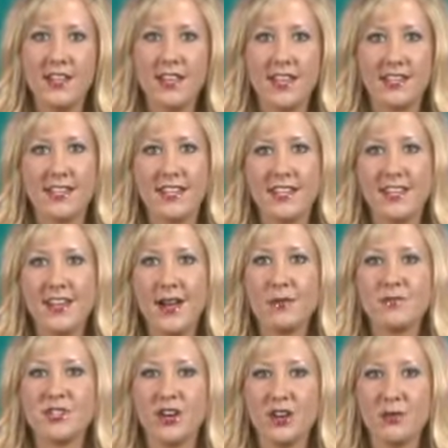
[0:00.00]
Again, I'm
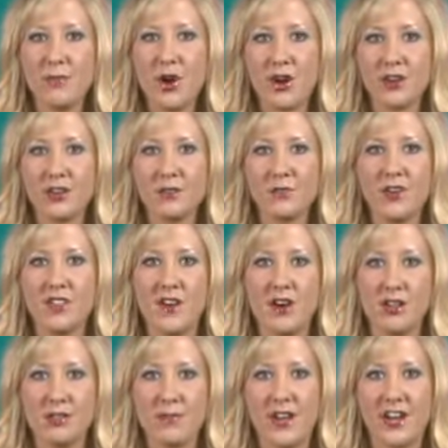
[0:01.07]
Donna Martin with
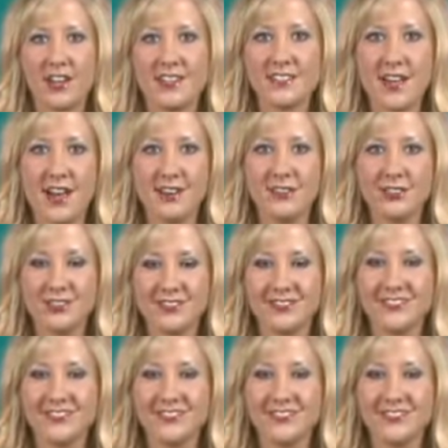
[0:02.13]
All American Title.